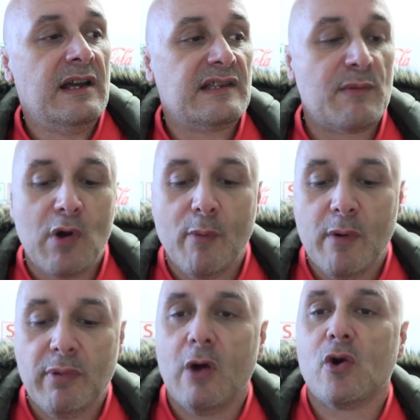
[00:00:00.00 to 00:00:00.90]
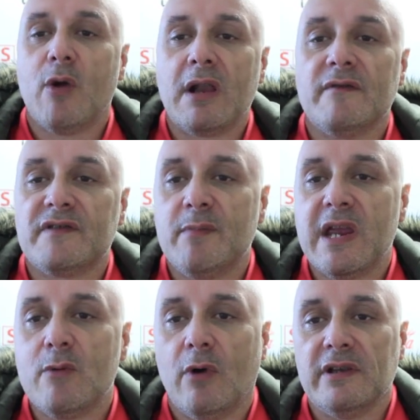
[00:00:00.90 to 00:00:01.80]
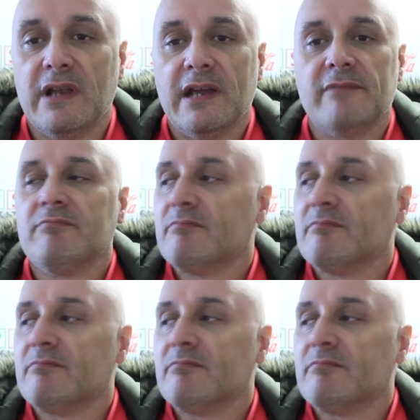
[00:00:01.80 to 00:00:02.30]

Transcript: He's a proper bloke who I'd love to meet one day.